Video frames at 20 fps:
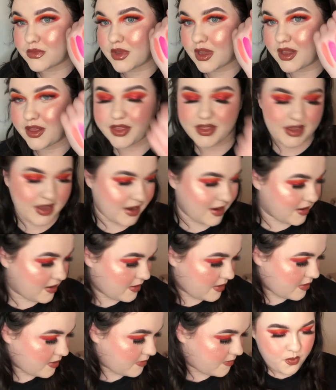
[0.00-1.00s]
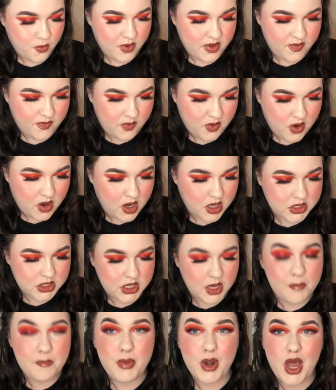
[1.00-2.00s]
I think. We've got
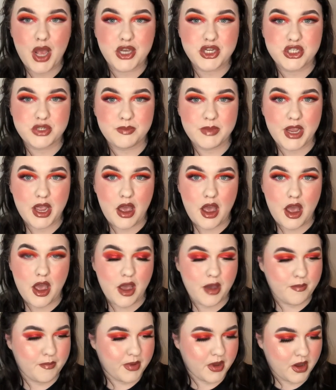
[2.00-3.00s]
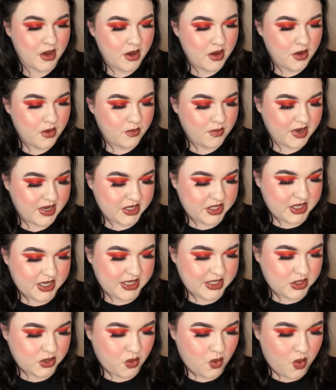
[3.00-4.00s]
Blush Me Up, which
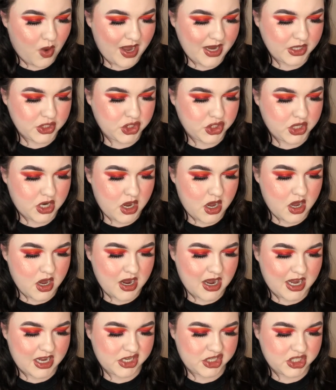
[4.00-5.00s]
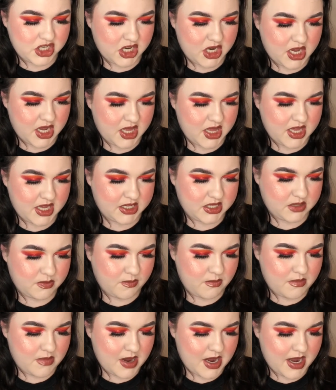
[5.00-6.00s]
is quite dark, actually. This
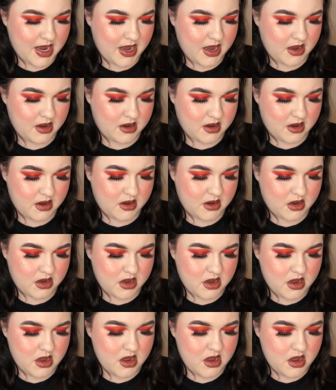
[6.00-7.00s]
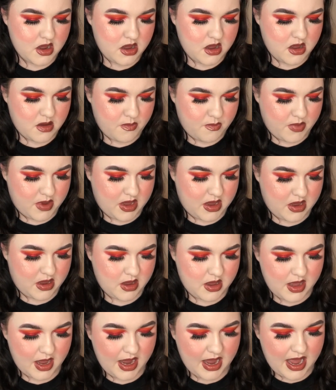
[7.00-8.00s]
might be,
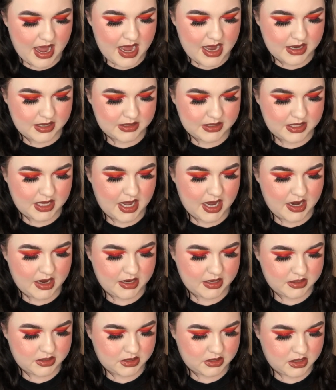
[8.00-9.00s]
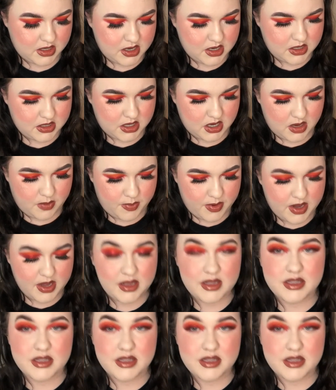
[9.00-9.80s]
again, tailored to deeper